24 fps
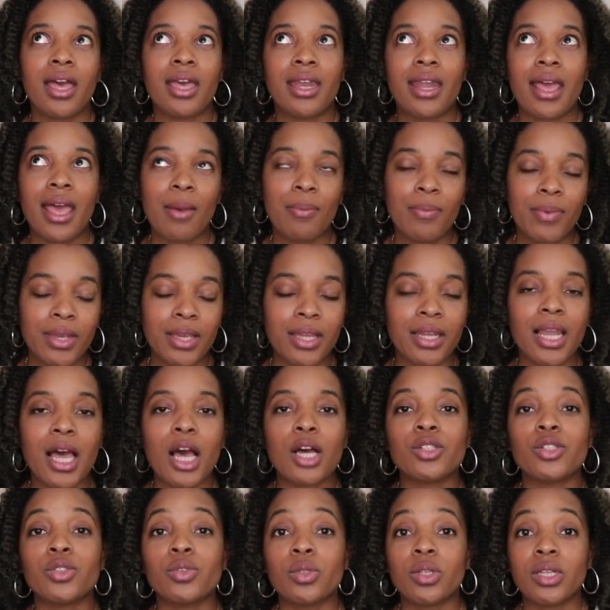an epic
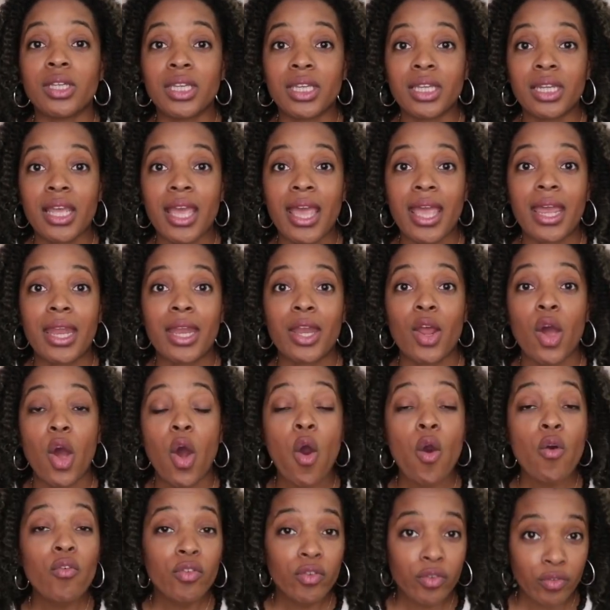allows you to get an
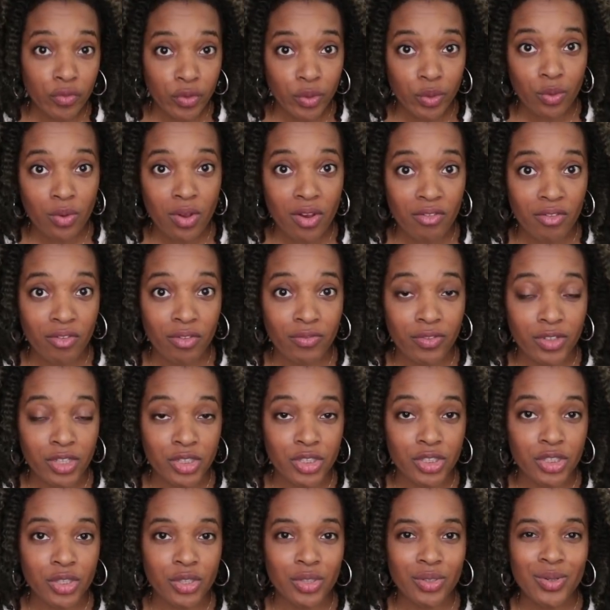overview of a
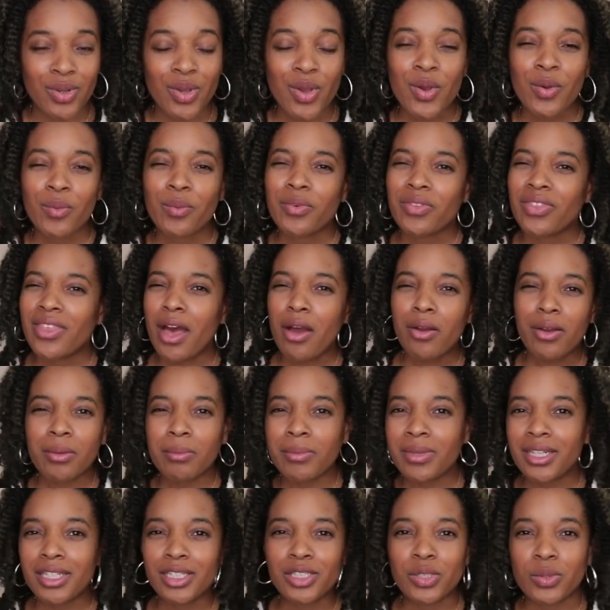feature without
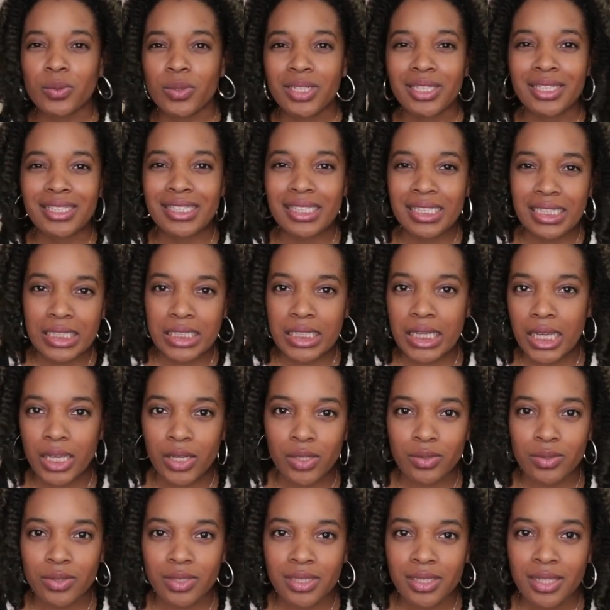committing to any
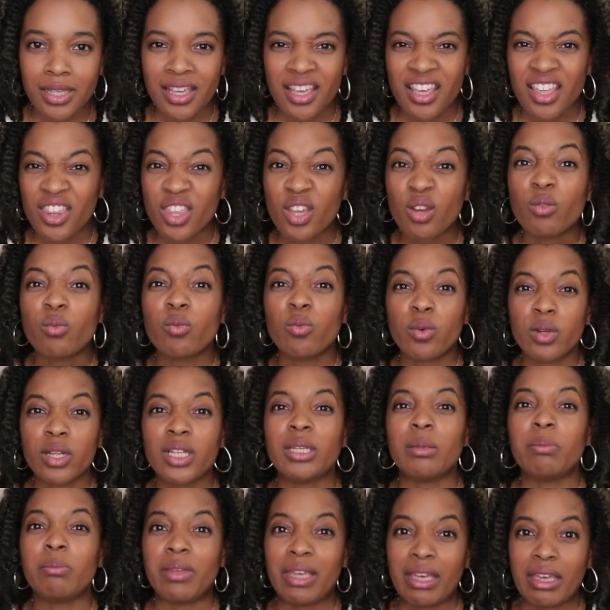details. They're
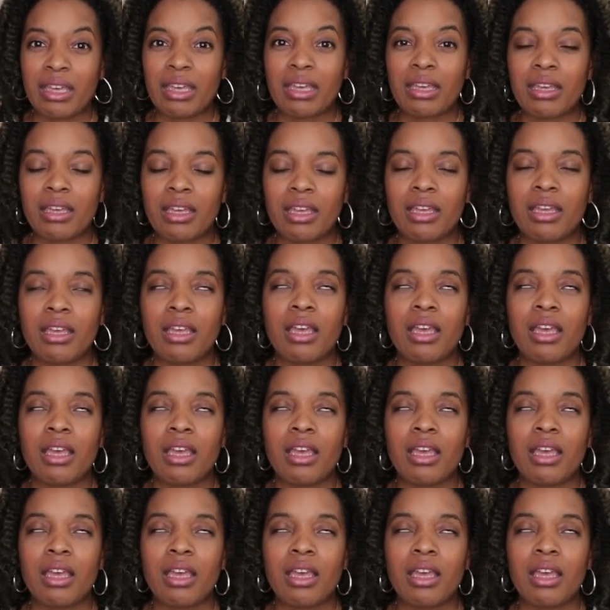really big